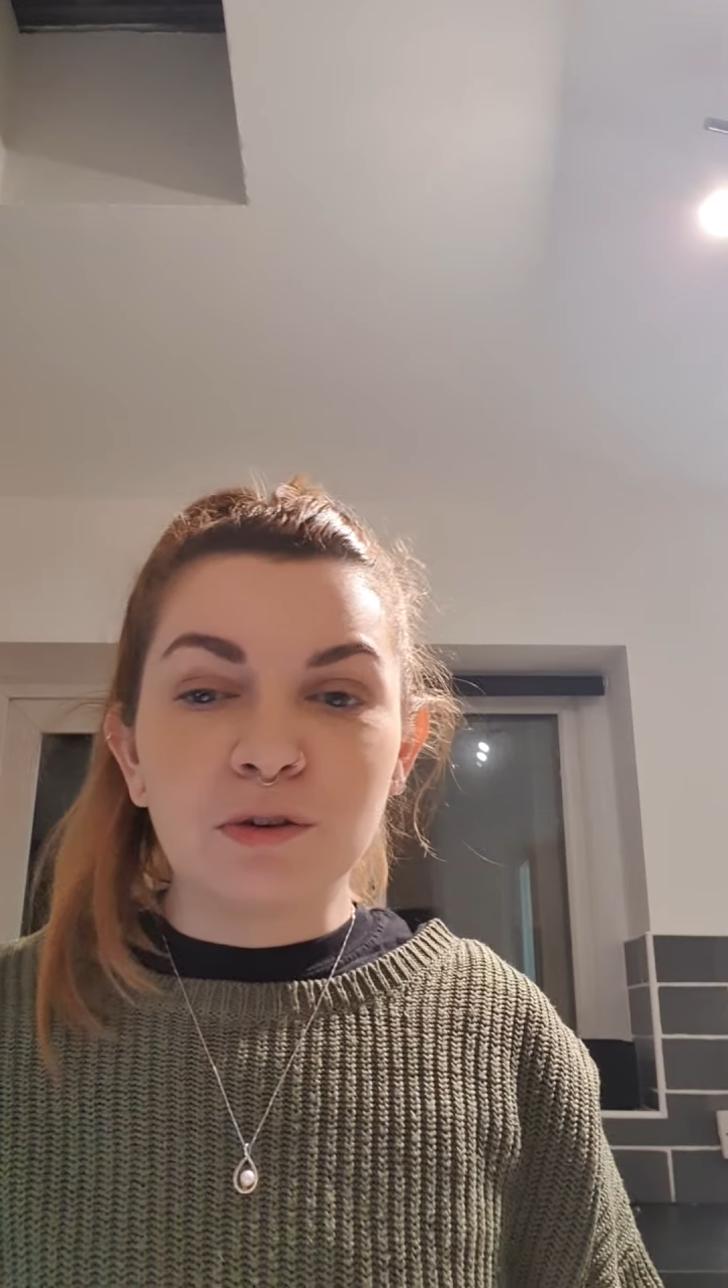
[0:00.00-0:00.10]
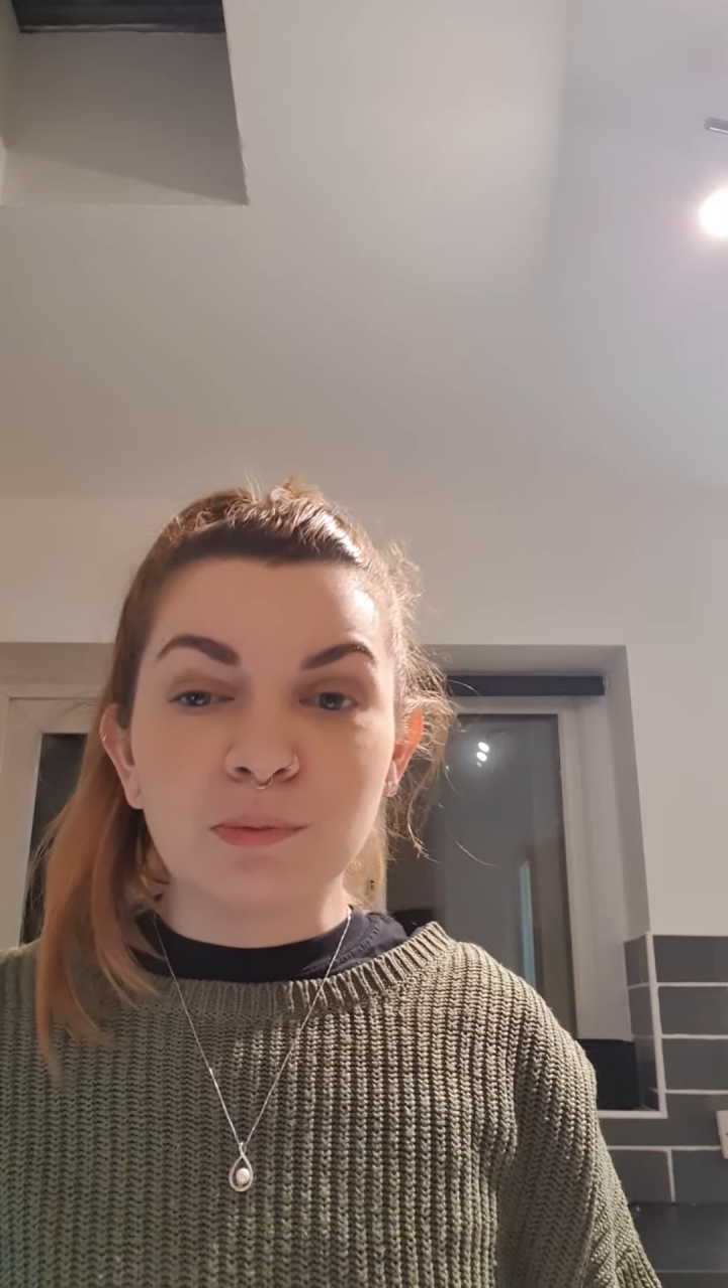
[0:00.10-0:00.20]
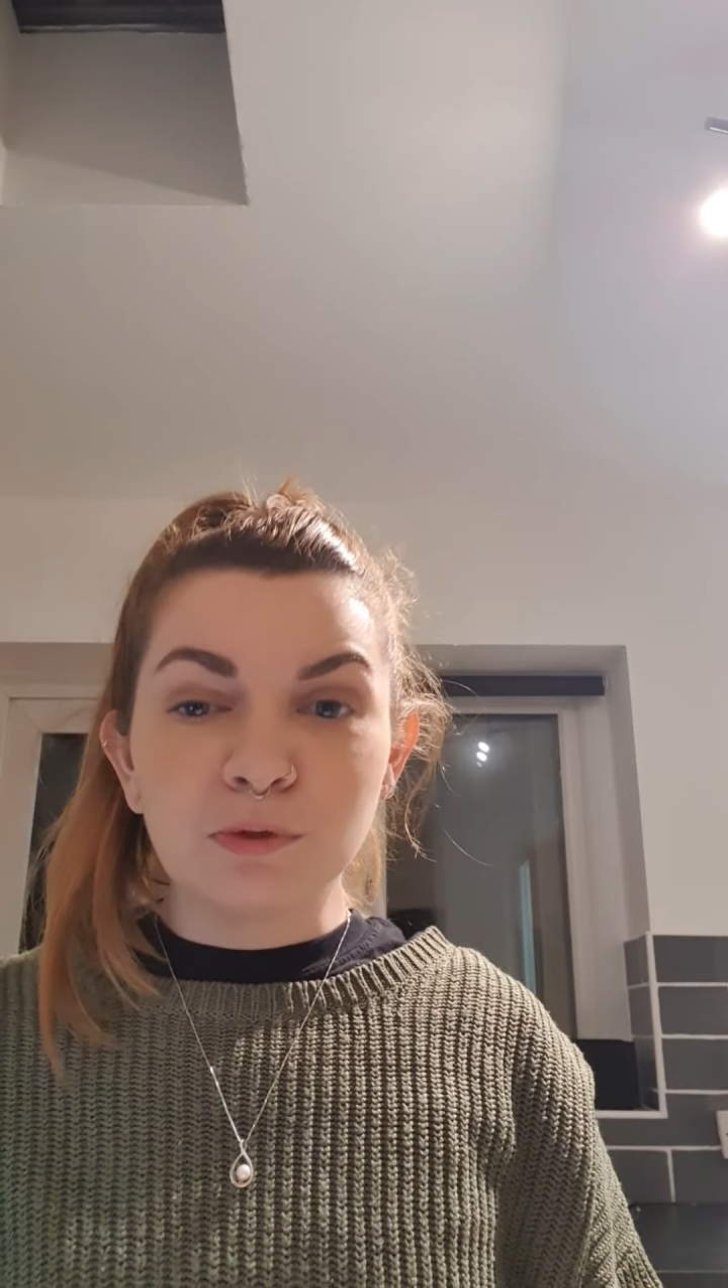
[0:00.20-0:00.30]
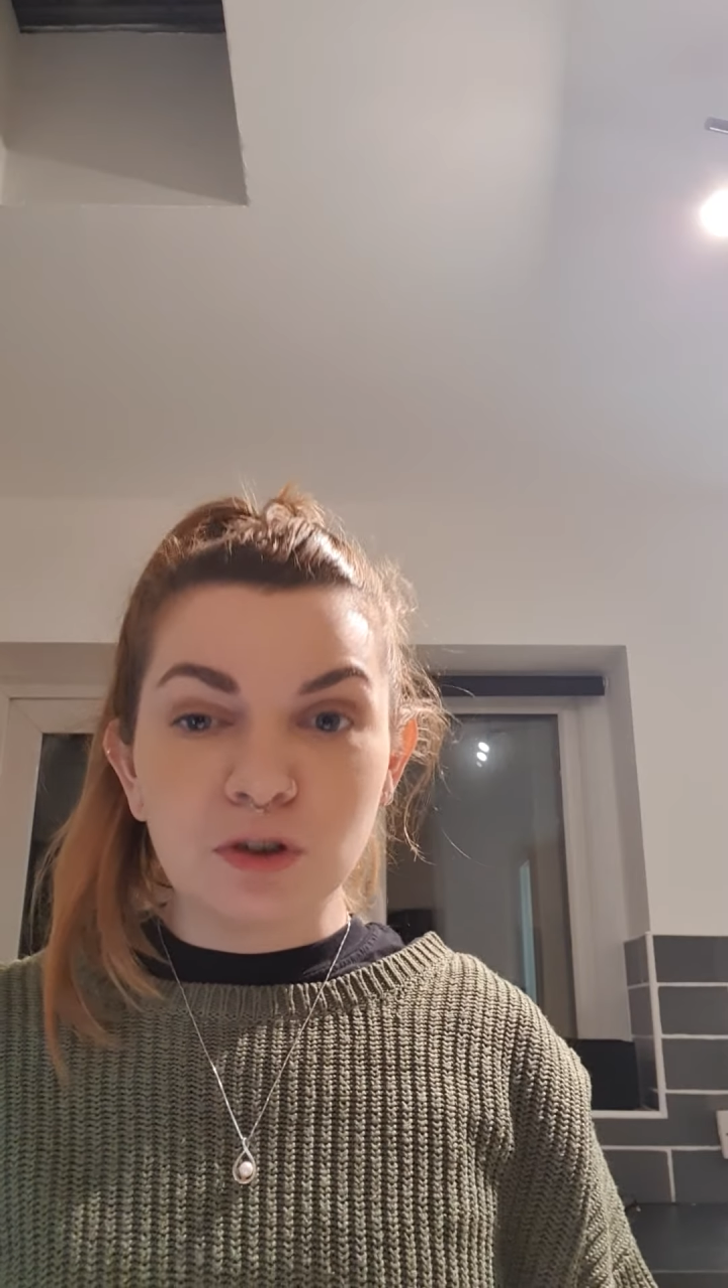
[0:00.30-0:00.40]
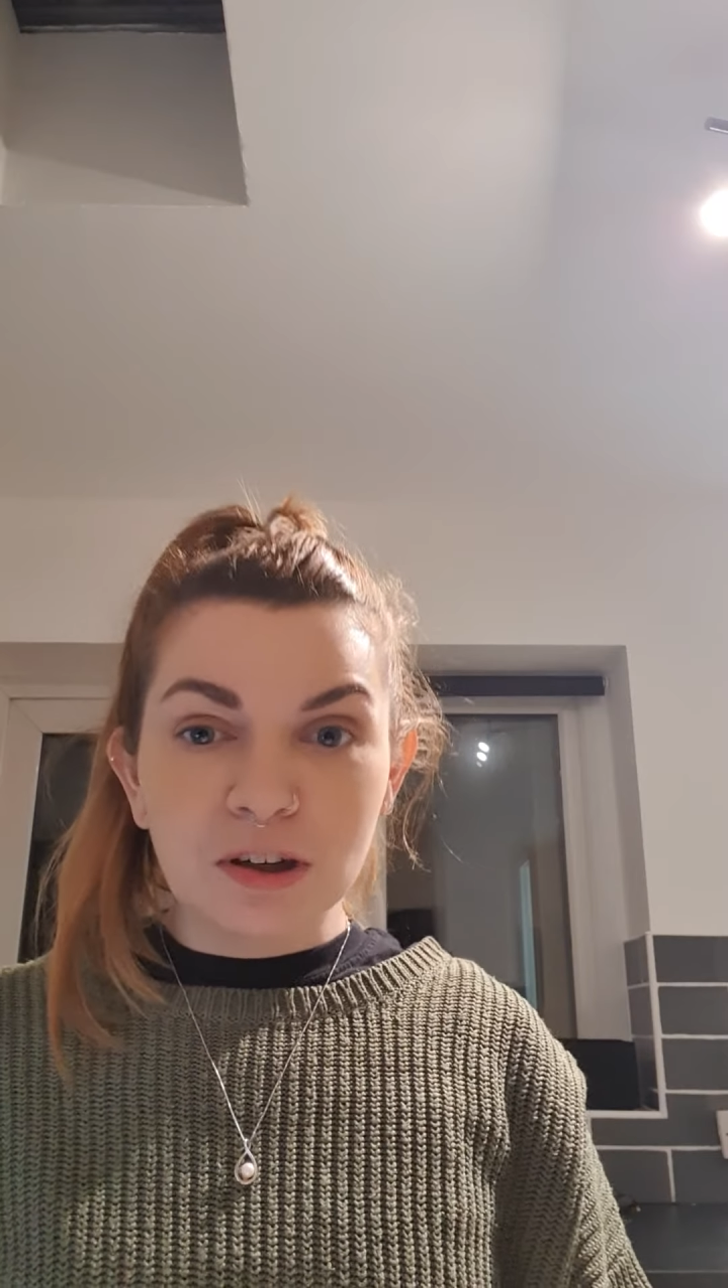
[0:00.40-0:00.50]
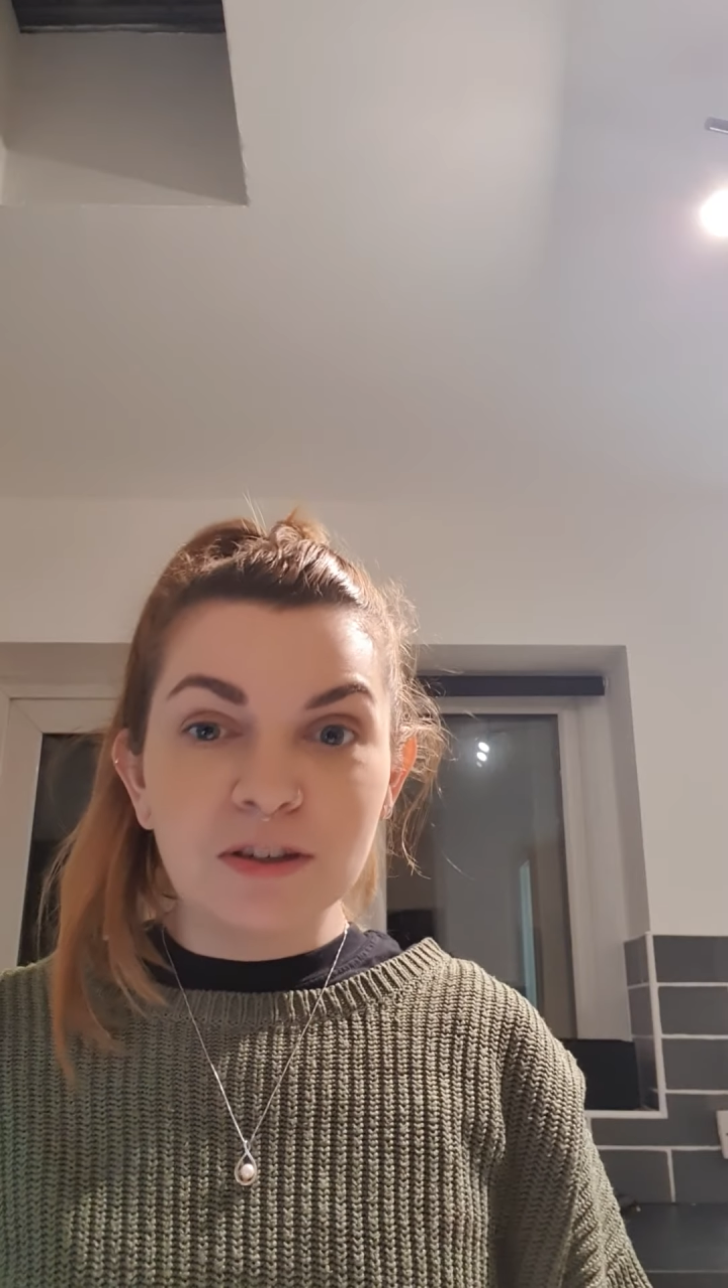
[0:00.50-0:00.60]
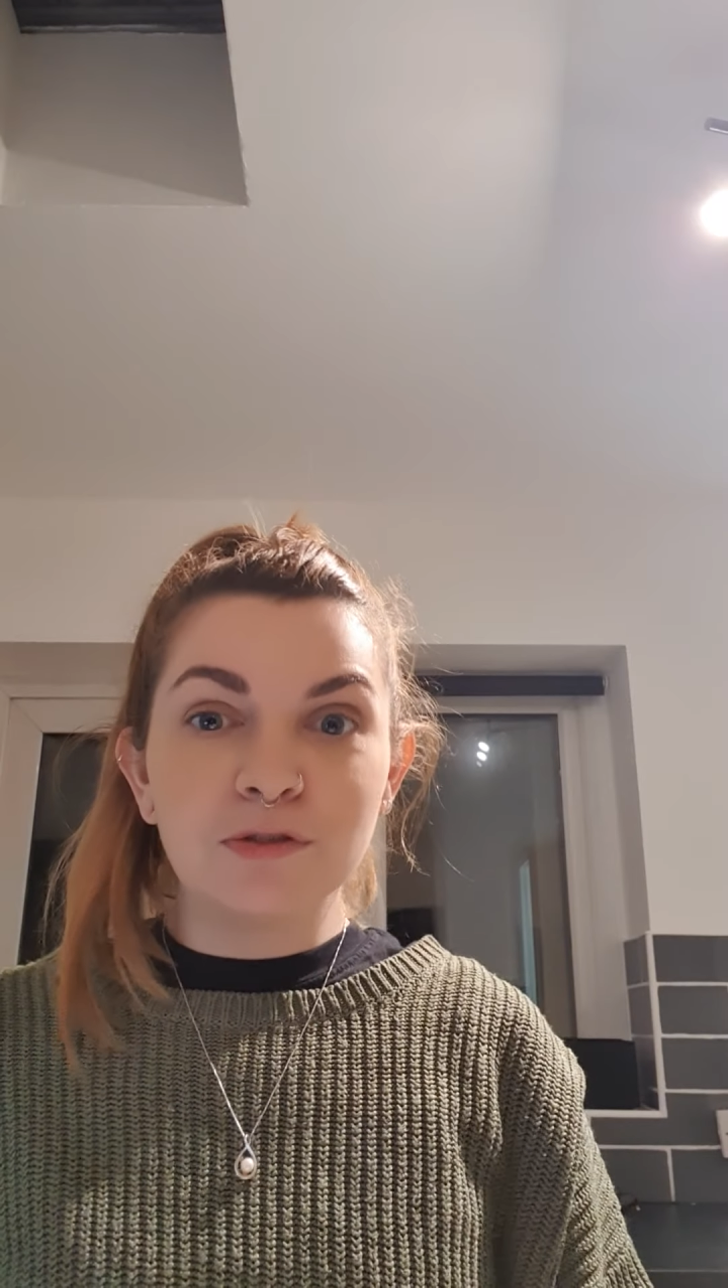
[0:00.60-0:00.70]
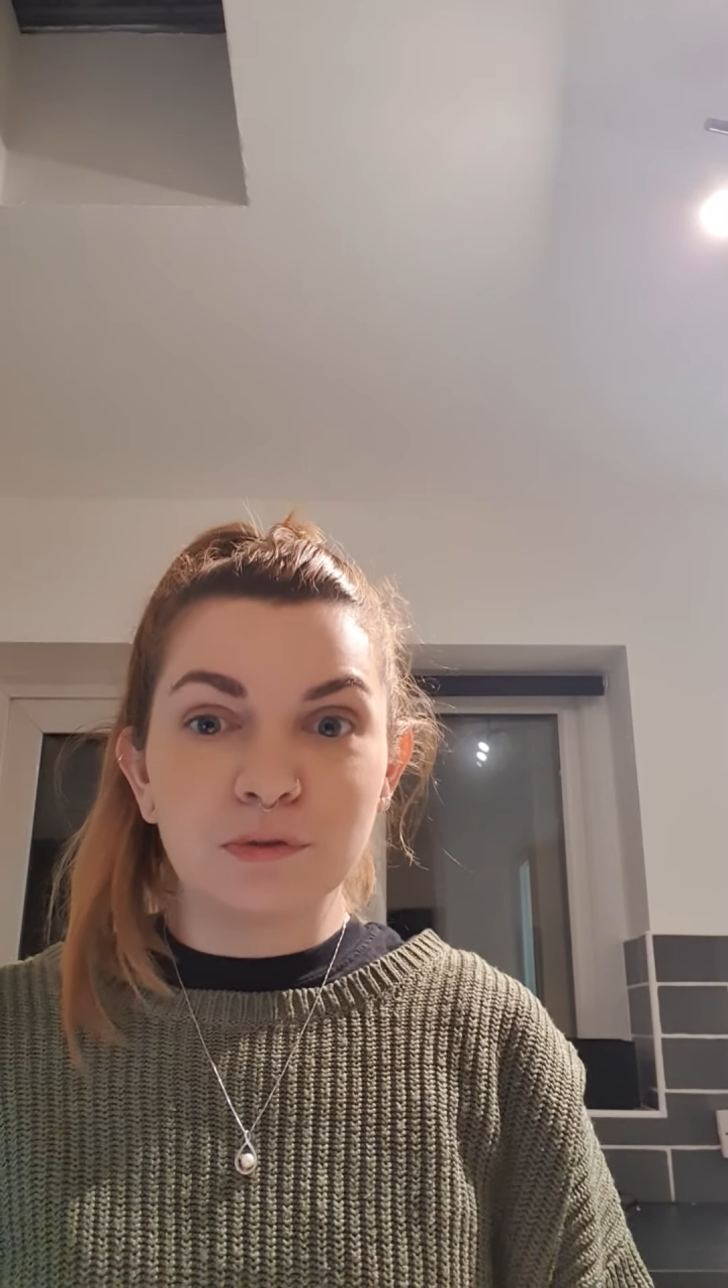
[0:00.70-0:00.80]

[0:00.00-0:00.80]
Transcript: do some cheese